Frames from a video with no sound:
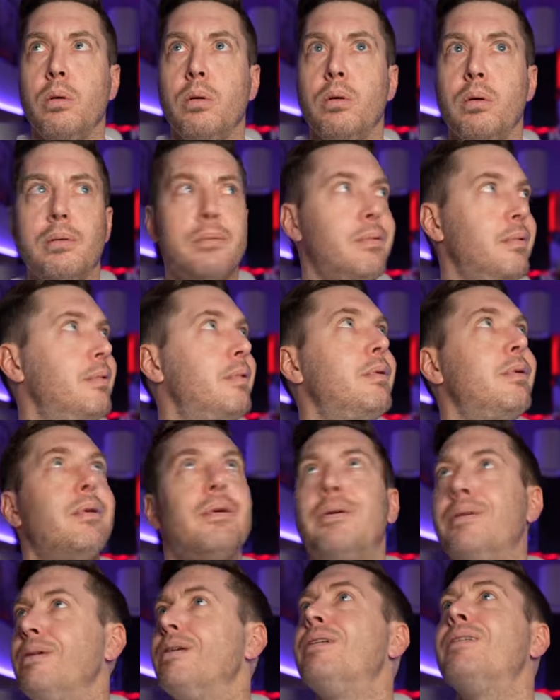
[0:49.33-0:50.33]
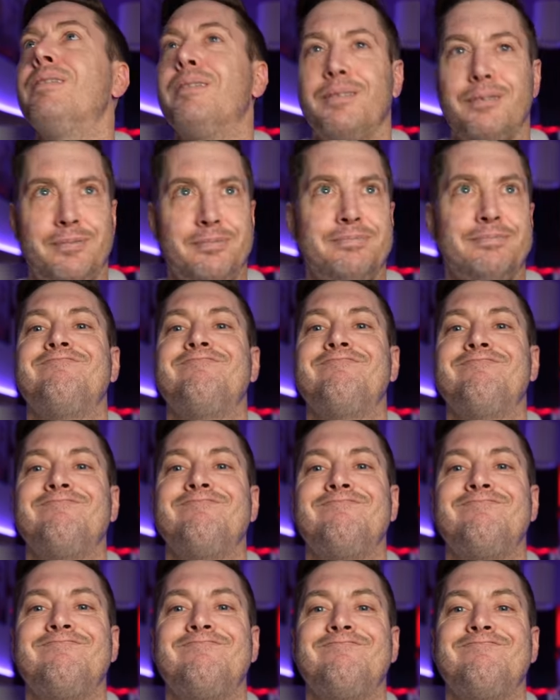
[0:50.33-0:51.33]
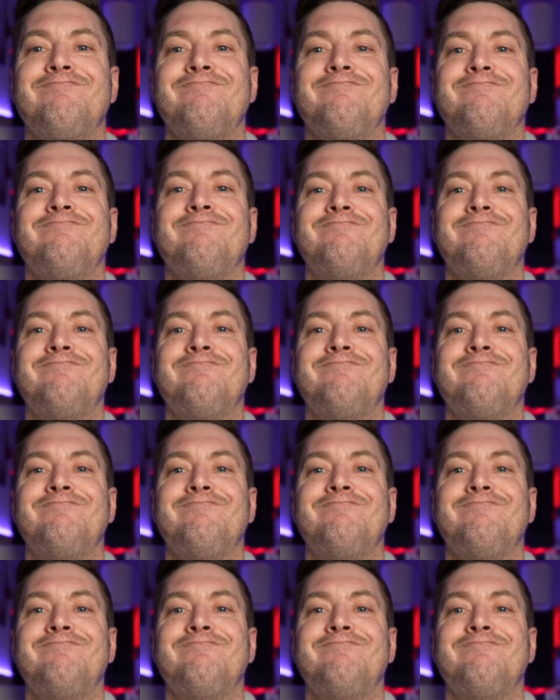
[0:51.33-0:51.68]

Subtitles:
Nothing is said.